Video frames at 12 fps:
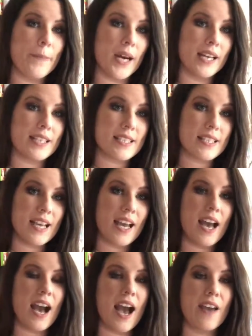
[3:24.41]
but
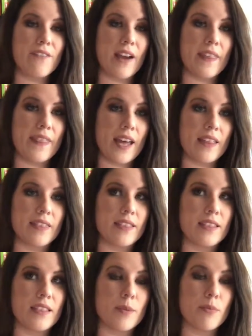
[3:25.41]
I find that
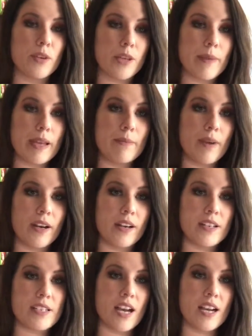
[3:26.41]
the pre-made
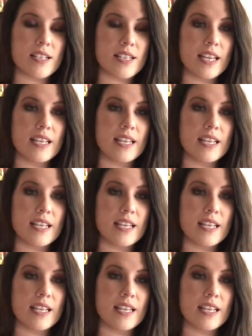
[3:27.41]
marinara sauce